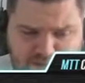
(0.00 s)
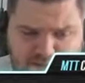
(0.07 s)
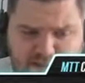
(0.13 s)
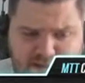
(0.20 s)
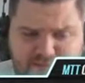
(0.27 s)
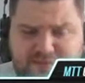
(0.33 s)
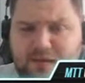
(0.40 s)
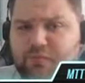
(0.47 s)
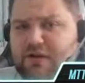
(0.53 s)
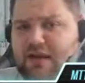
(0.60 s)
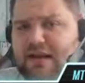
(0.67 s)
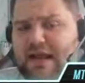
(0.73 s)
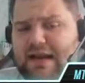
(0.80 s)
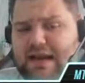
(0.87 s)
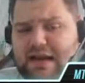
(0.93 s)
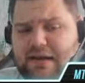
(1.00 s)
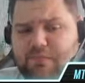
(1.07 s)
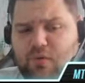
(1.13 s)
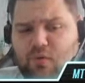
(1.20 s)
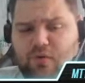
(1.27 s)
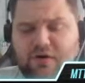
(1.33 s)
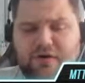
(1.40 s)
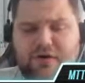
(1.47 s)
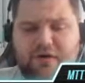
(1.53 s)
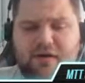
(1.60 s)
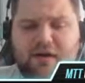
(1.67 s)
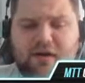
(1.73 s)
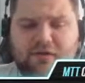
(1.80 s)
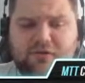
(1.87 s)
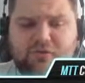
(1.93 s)
Next up, we got 888
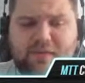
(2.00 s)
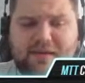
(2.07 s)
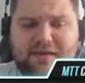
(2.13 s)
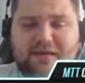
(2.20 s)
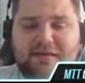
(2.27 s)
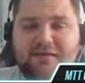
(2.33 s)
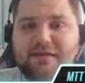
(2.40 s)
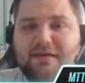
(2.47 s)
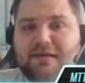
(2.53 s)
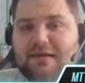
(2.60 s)
Poker to make it